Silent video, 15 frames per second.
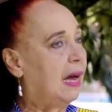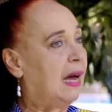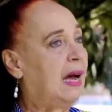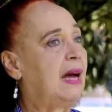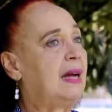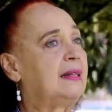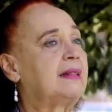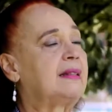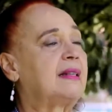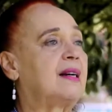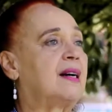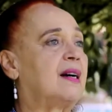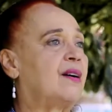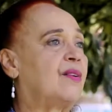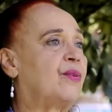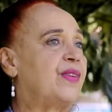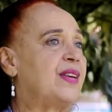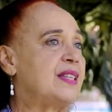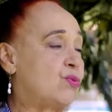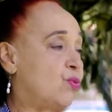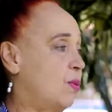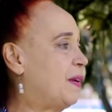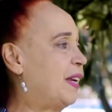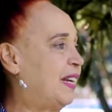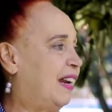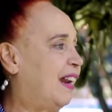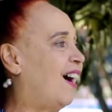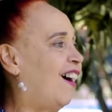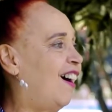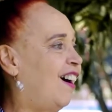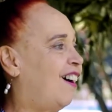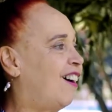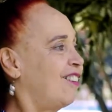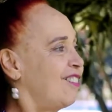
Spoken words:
And these women are